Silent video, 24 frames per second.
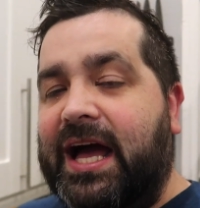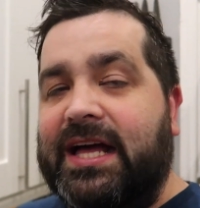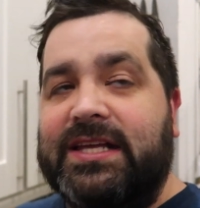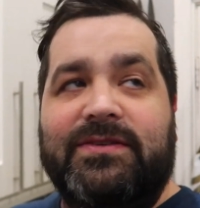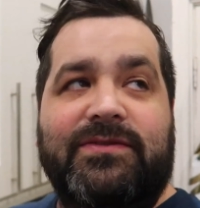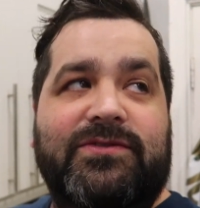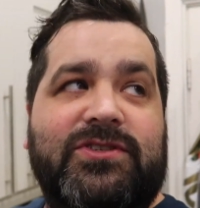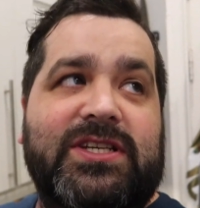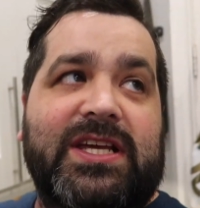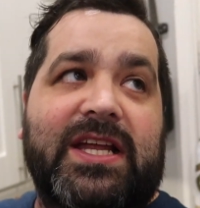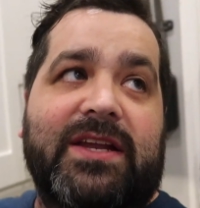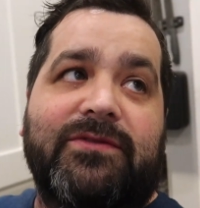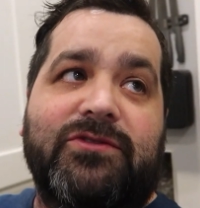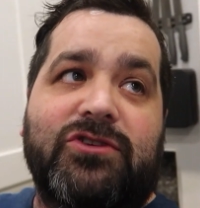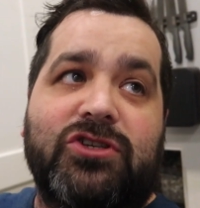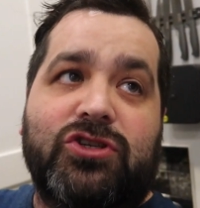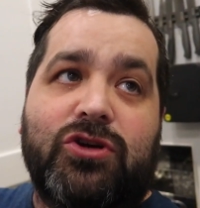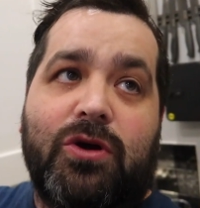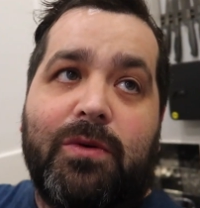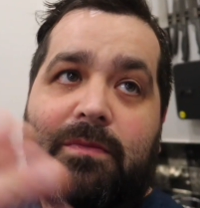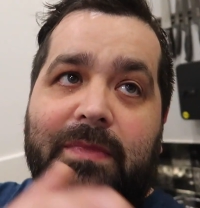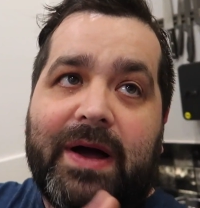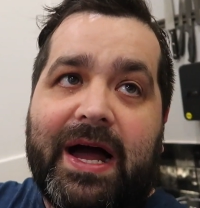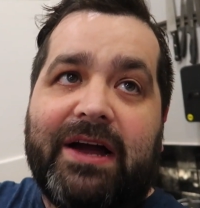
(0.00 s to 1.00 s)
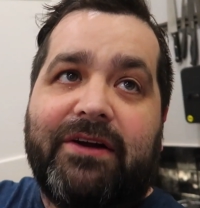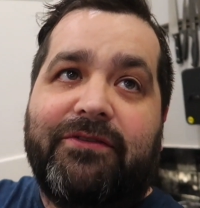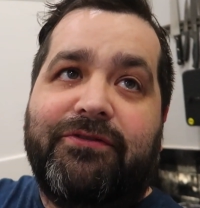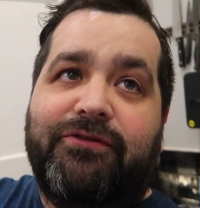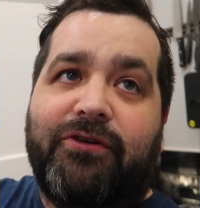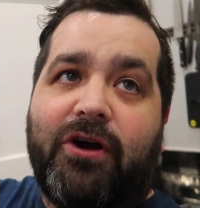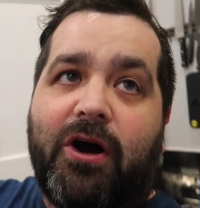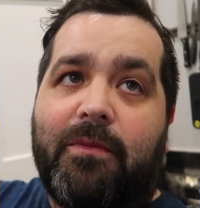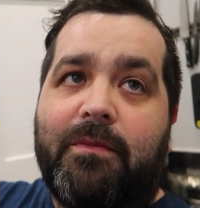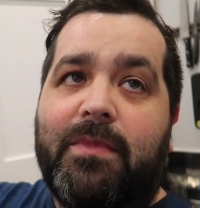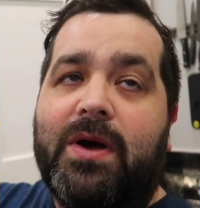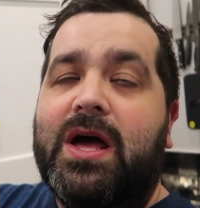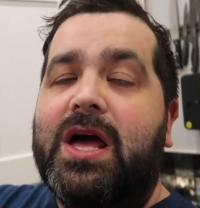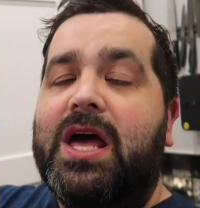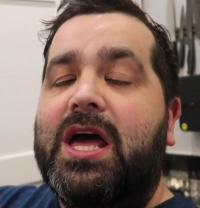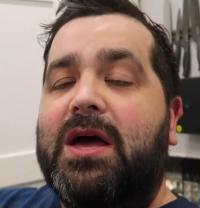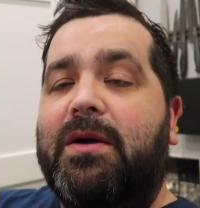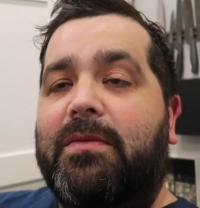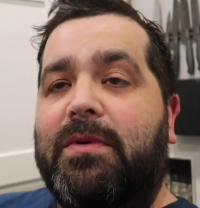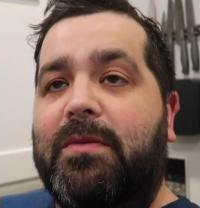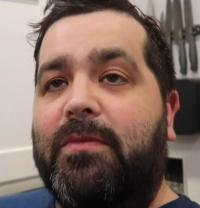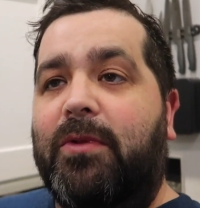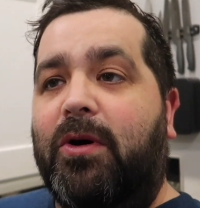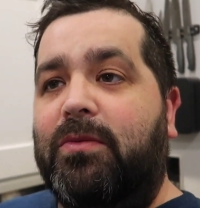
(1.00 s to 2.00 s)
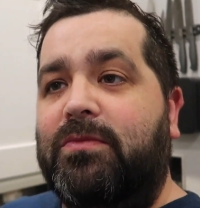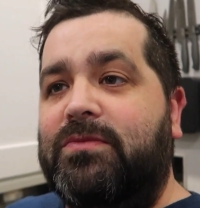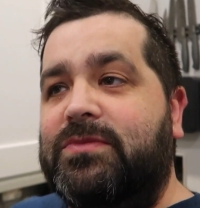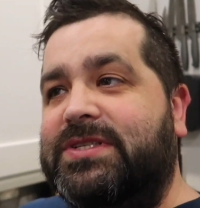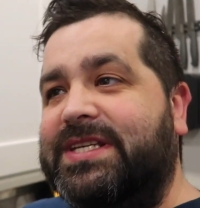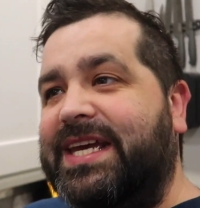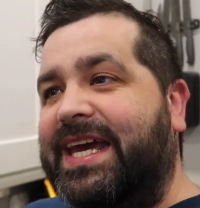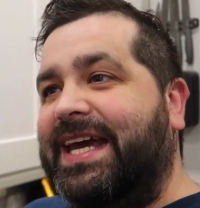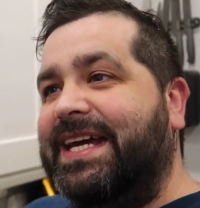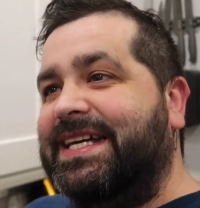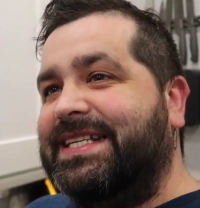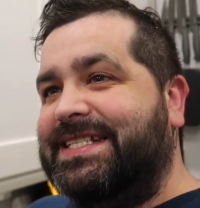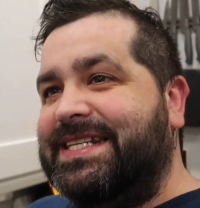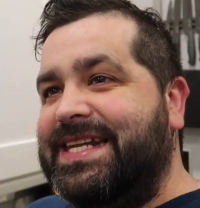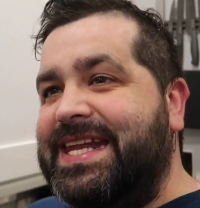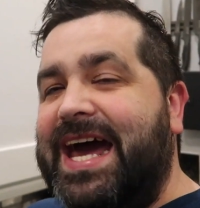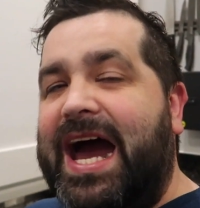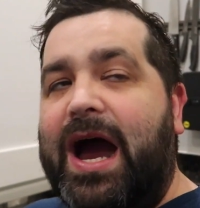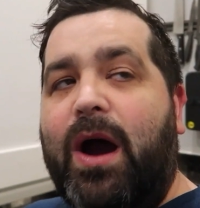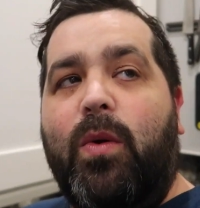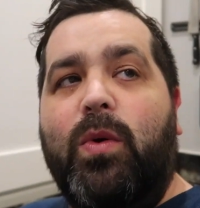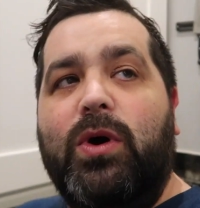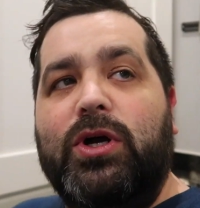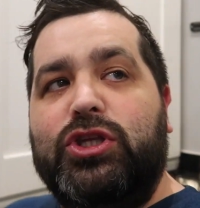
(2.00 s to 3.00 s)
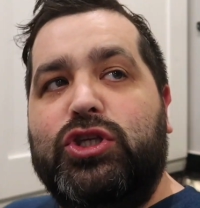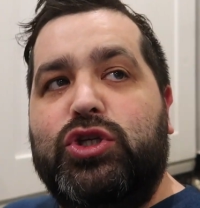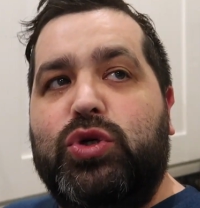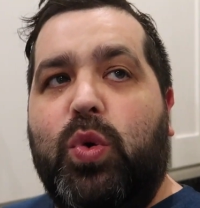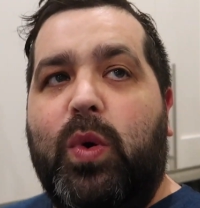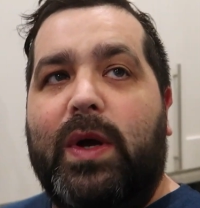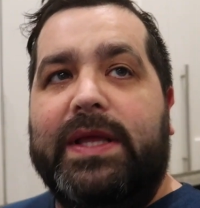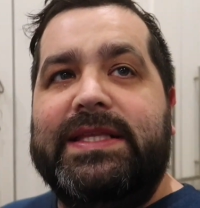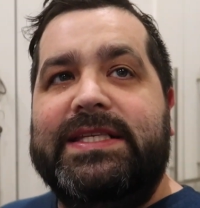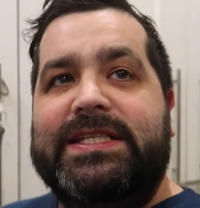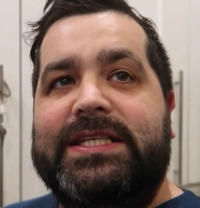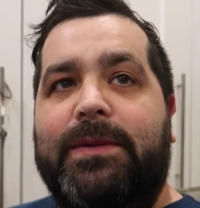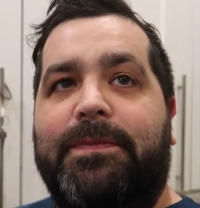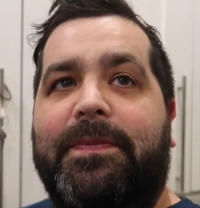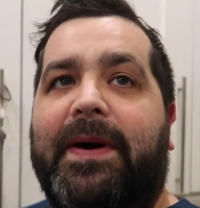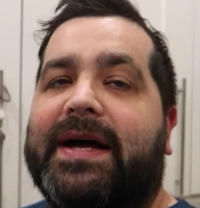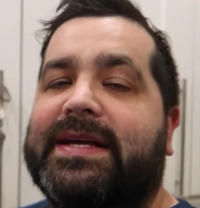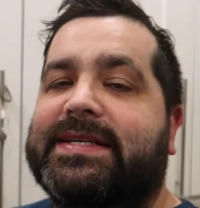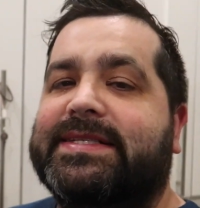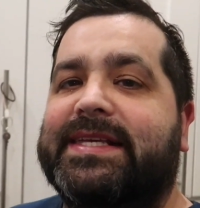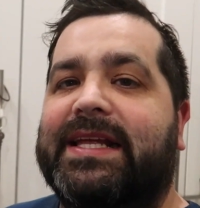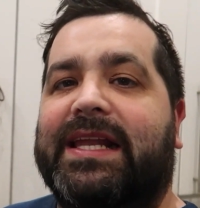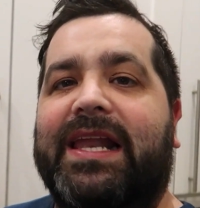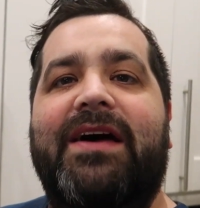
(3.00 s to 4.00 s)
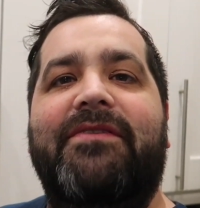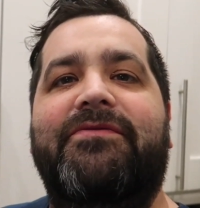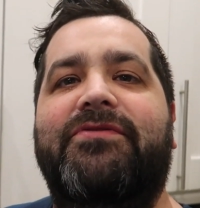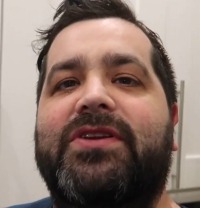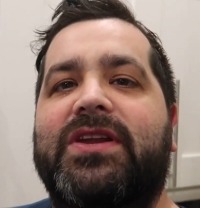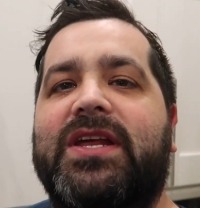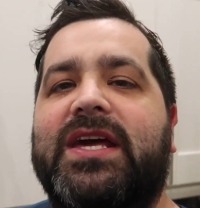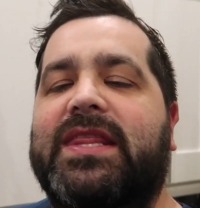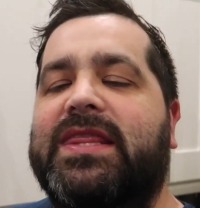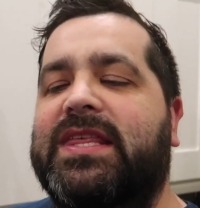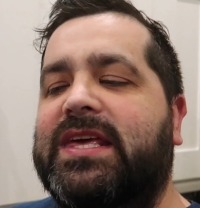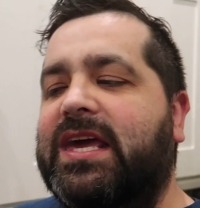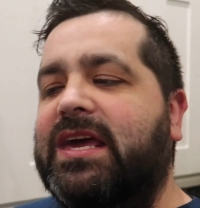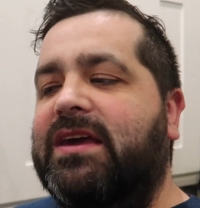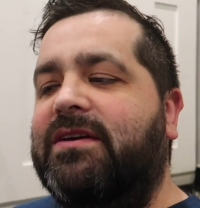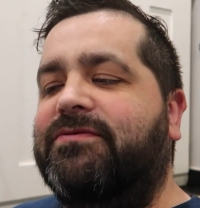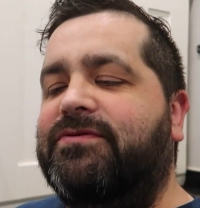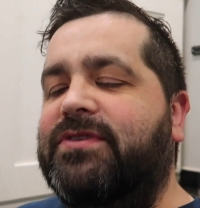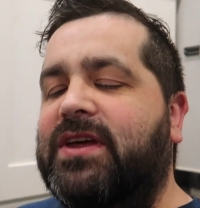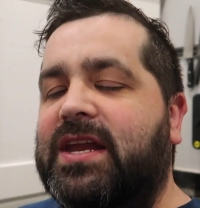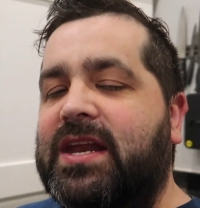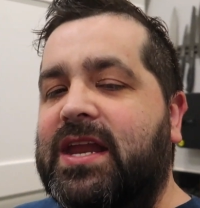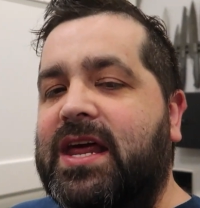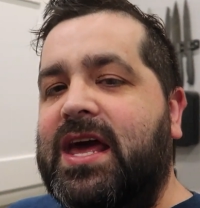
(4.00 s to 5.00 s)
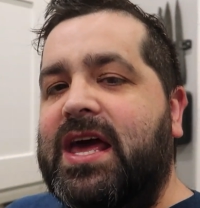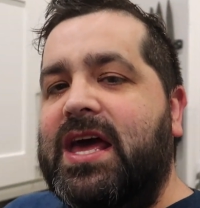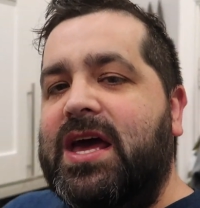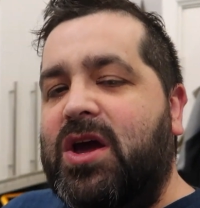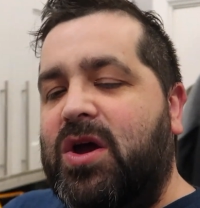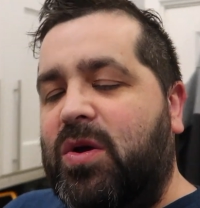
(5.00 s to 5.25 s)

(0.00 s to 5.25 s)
As I've said, I've just come back from my mum's. It is now twenty past eleven in the evening.